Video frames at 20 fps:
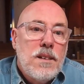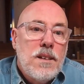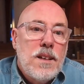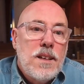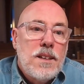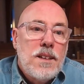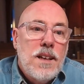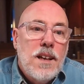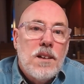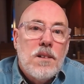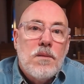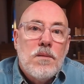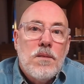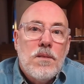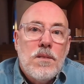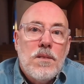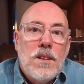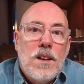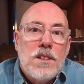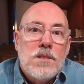and yet,
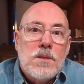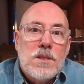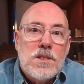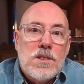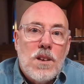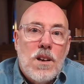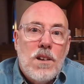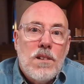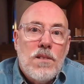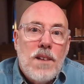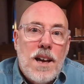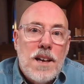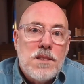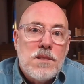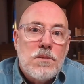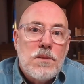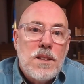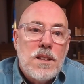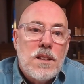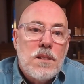as we saw
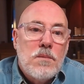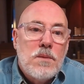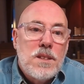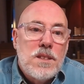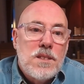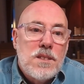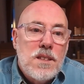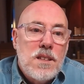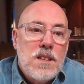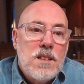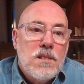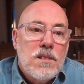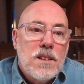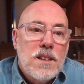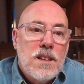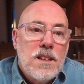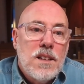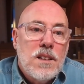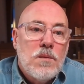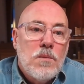last week and we see here
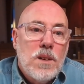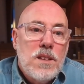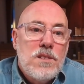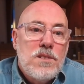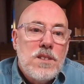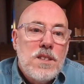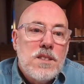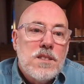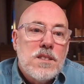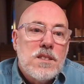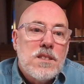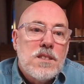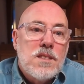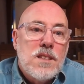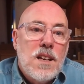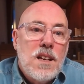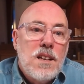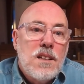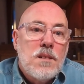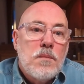again, what did Jesus
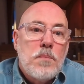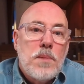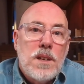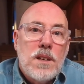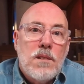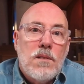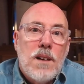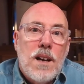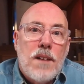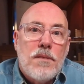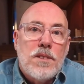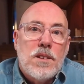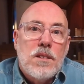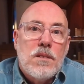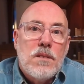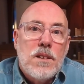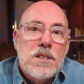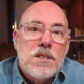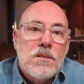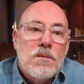say to Peter after
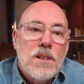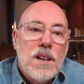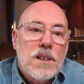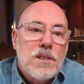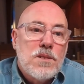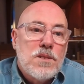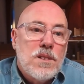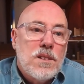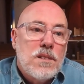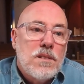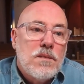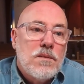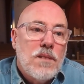the resurrection,